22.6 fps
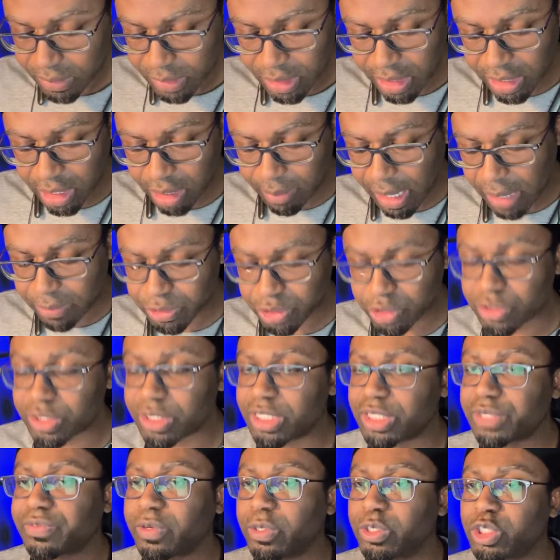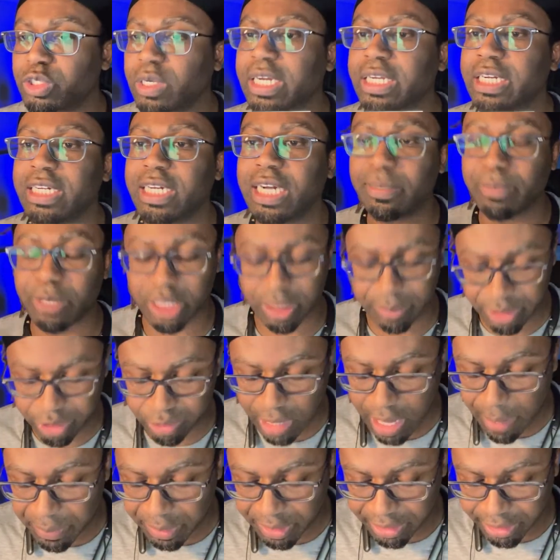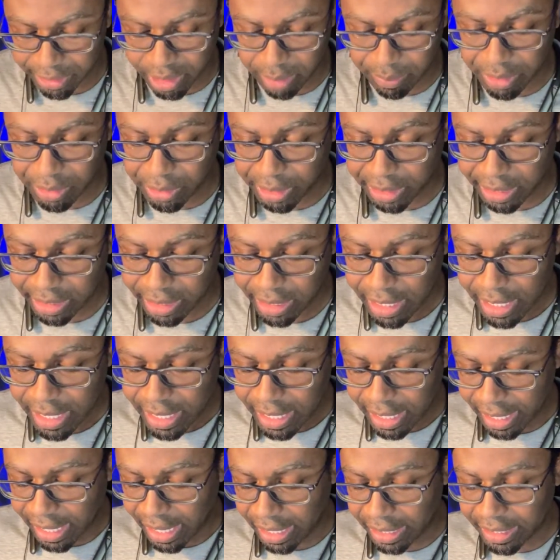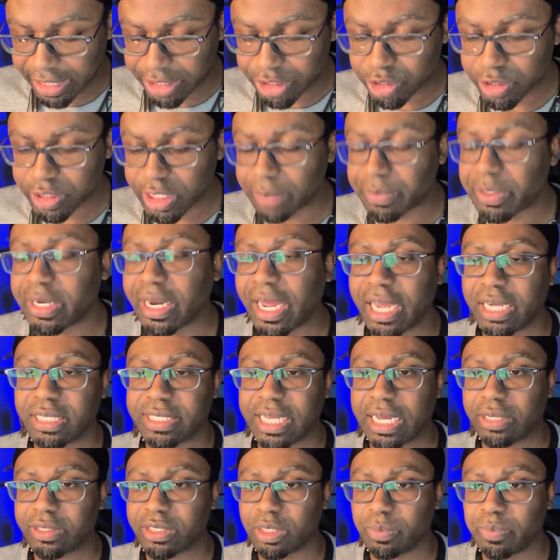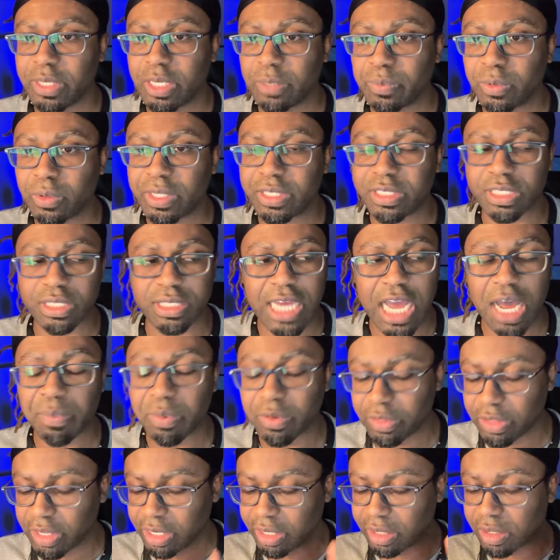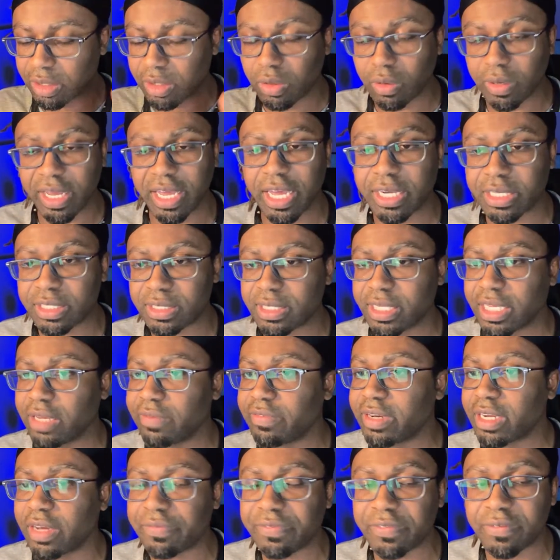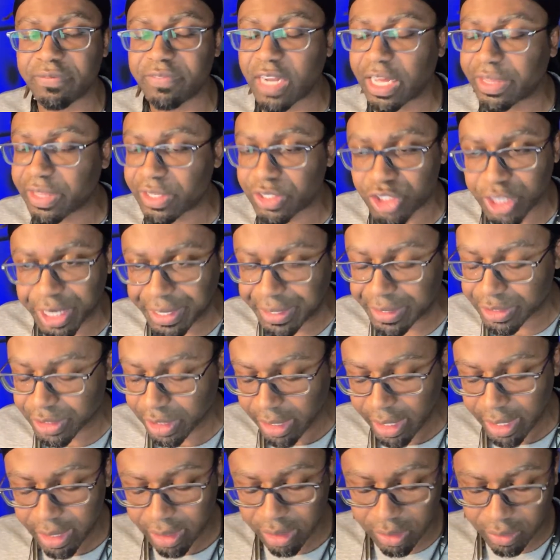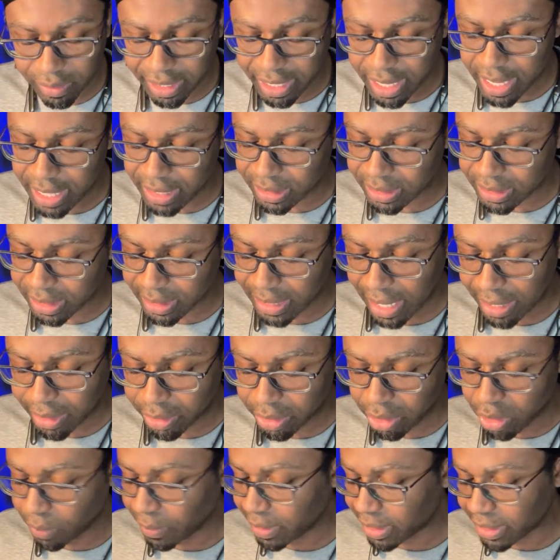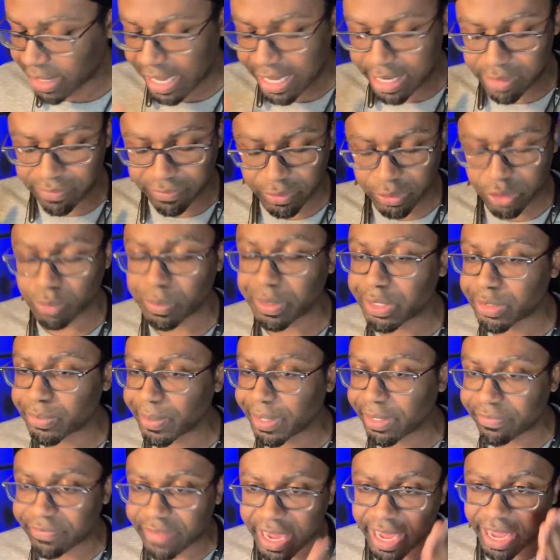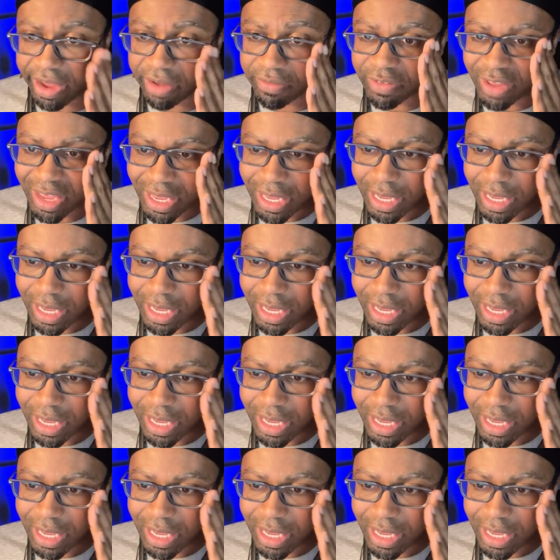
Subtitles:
I was using this for training and I'm going to be dropping it in the community. Get your W-9s out to people. It's the top of the year. Go ahead and, even if nothing changed, go ahead and send out a new one, date it for 2025.